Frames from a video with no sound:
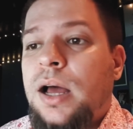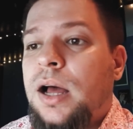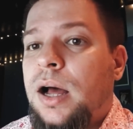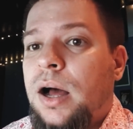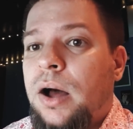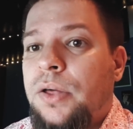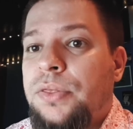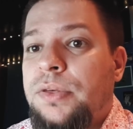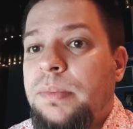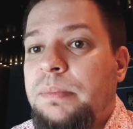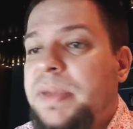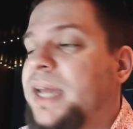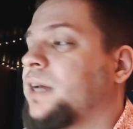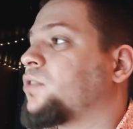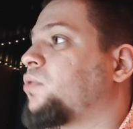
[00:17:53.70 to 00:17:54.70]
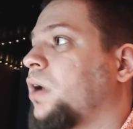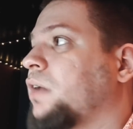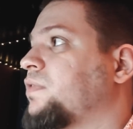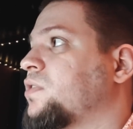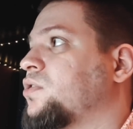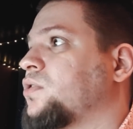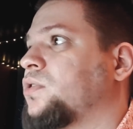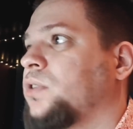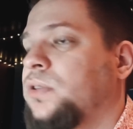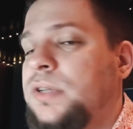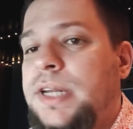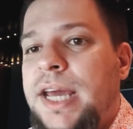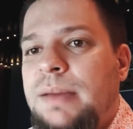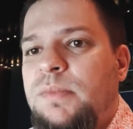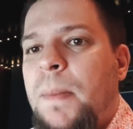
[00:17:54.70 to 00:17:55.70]
The Mega Drive is just a
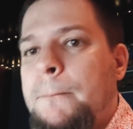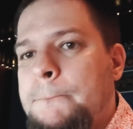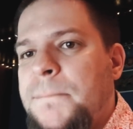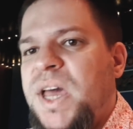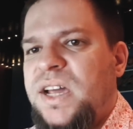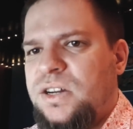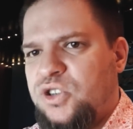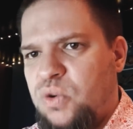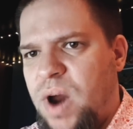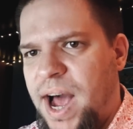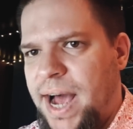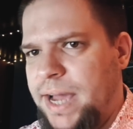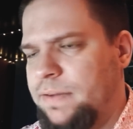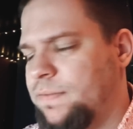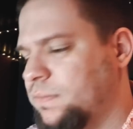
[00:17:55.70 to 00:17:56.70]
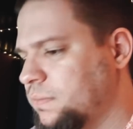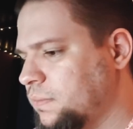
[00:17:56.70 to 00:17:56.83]
good name. Mega Drive!